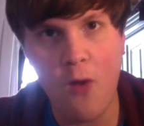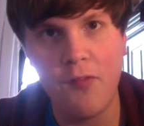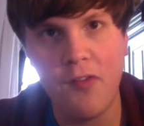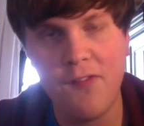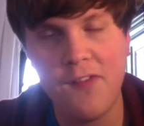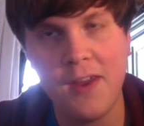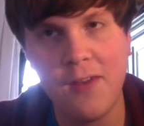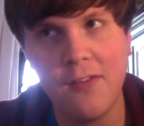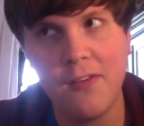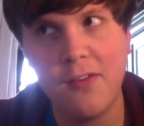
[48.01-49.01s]
of the
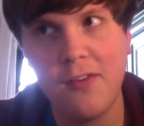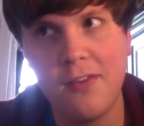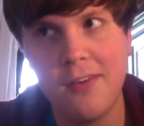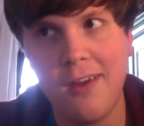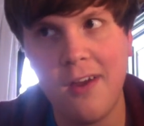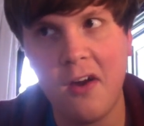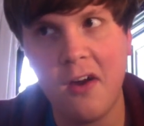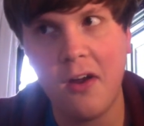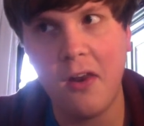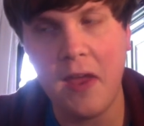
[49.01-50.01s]
figures
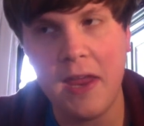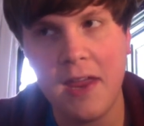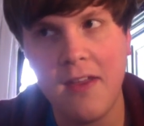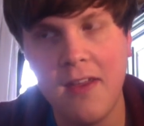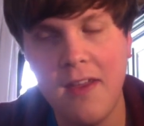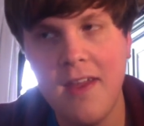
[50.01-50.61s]
are like